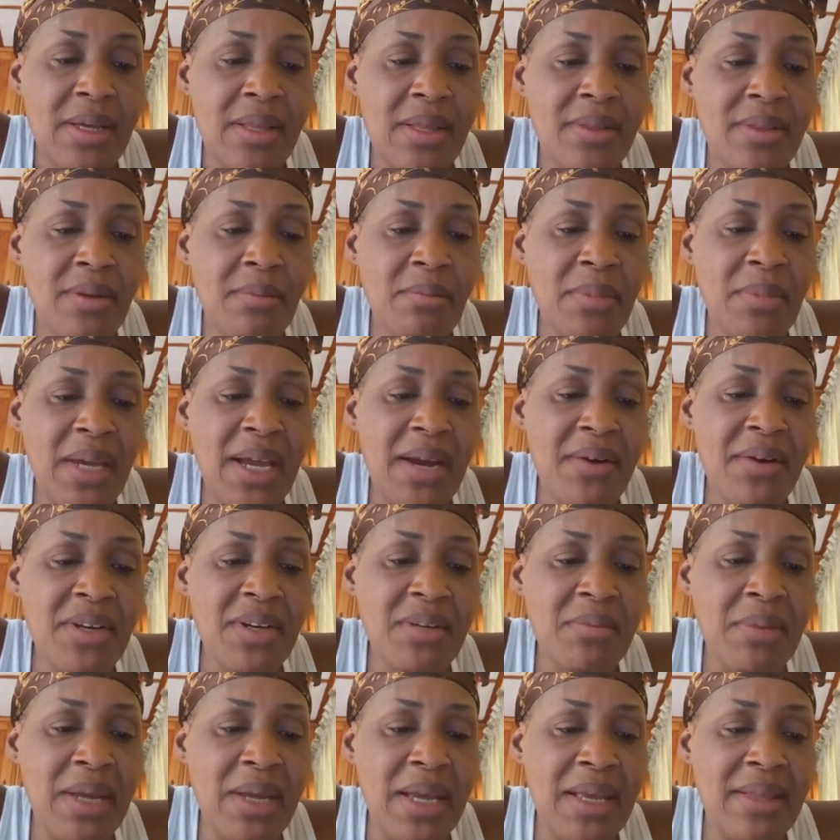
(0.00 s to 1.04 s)
The married
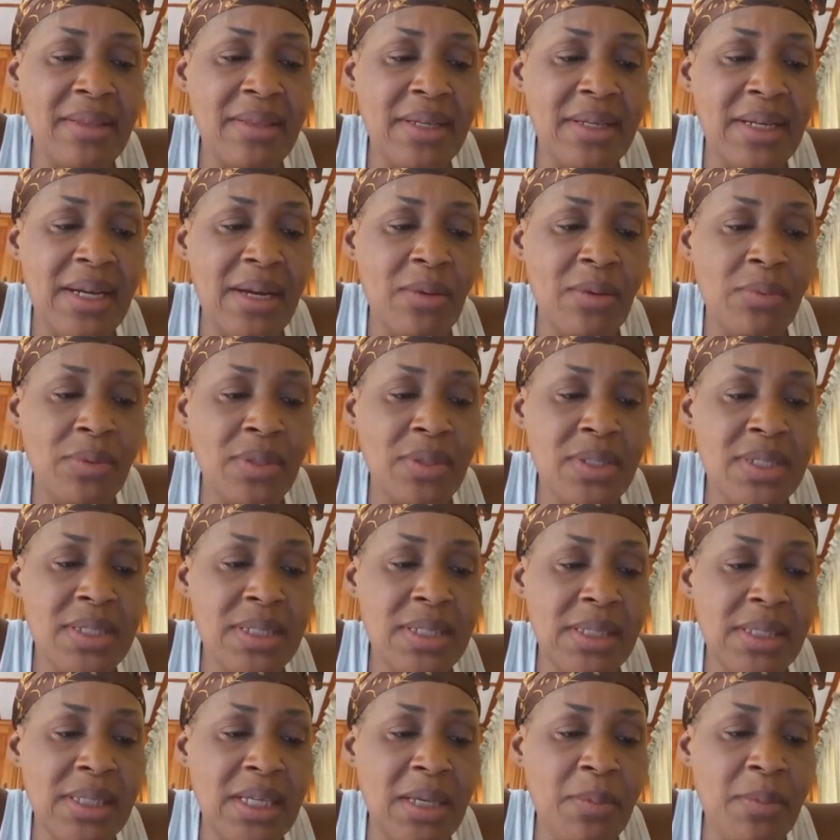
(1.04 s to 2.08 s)
man that I will
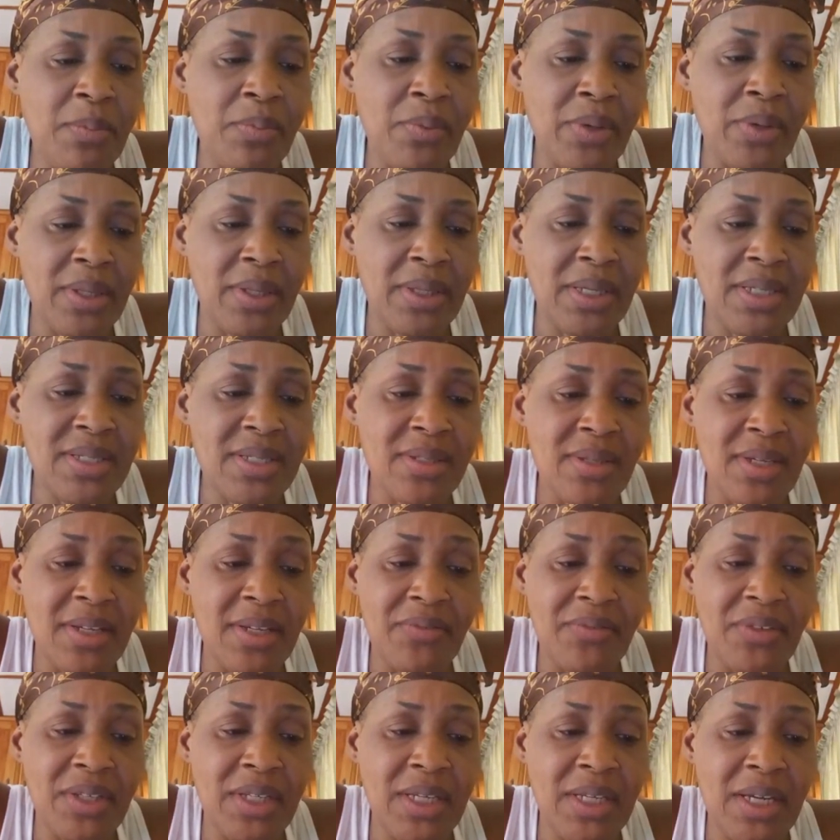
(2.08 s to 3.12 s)
sleep with has not
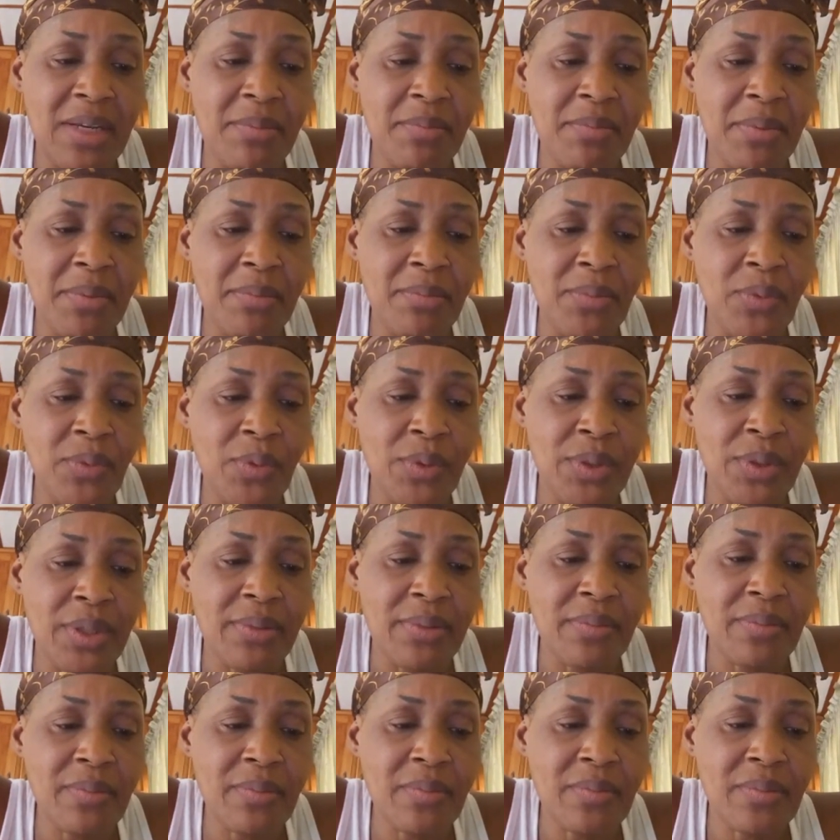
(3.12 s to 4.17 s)
even yet been
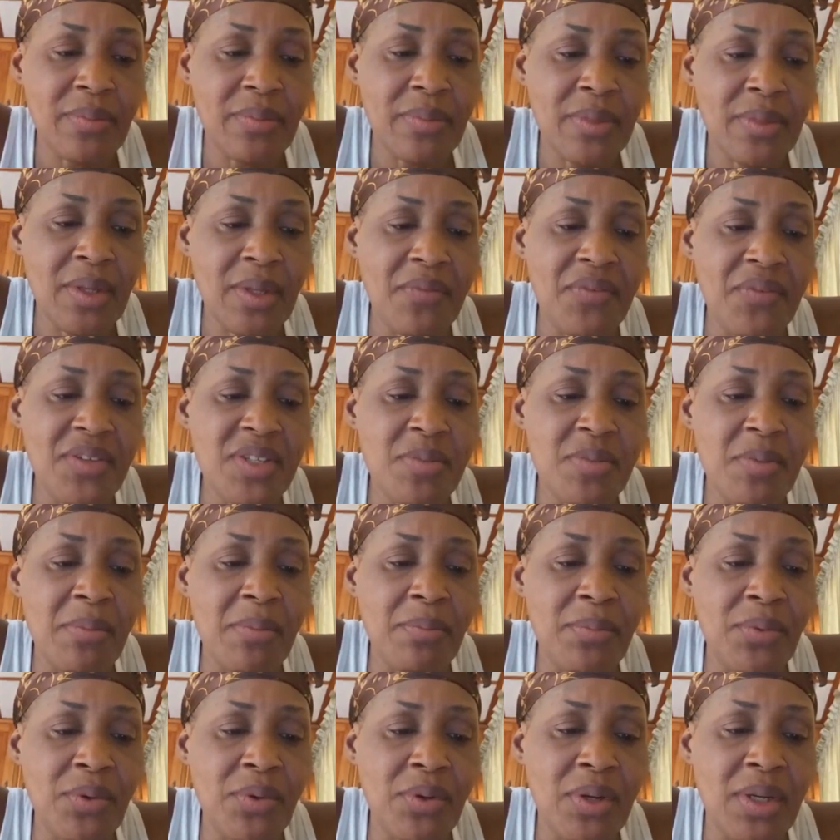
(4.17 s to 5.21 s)
born. If he's been
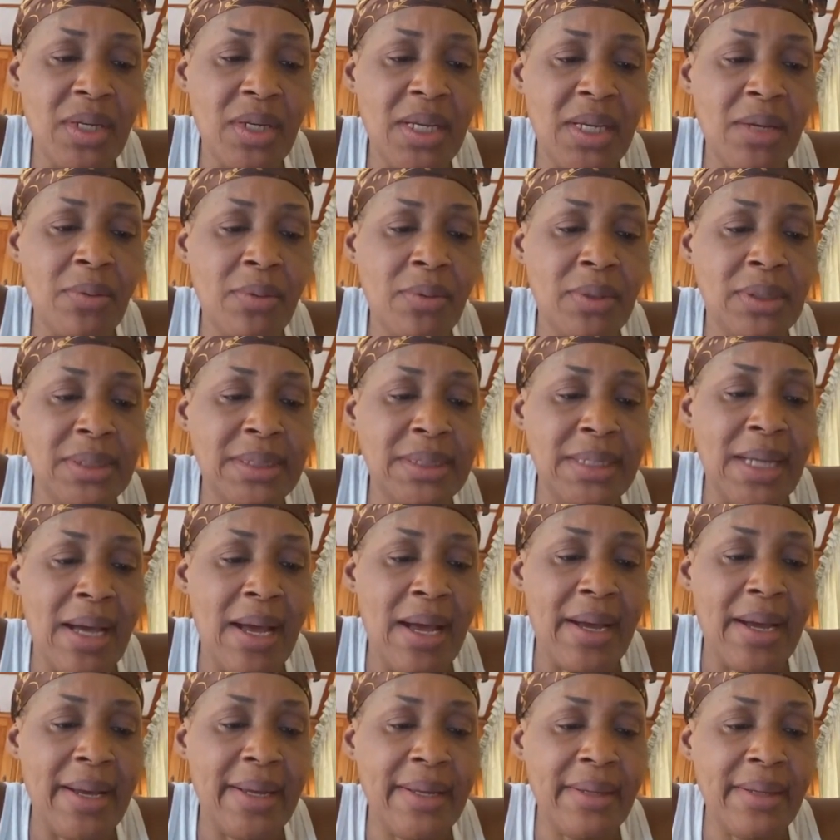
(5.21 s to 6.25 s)
born, he will
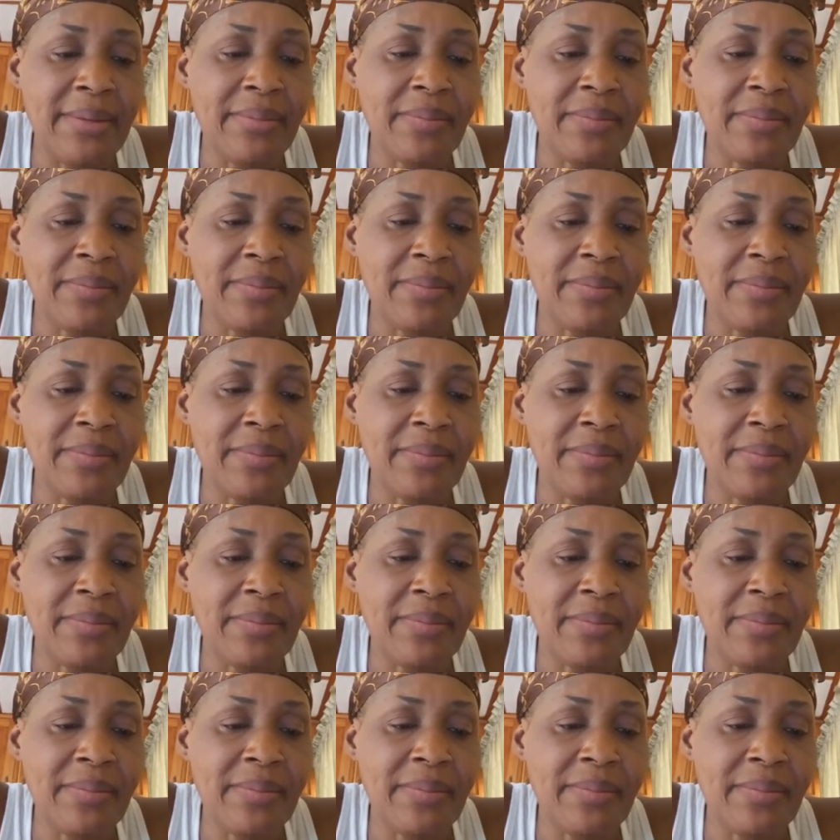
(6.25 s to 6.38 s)
die.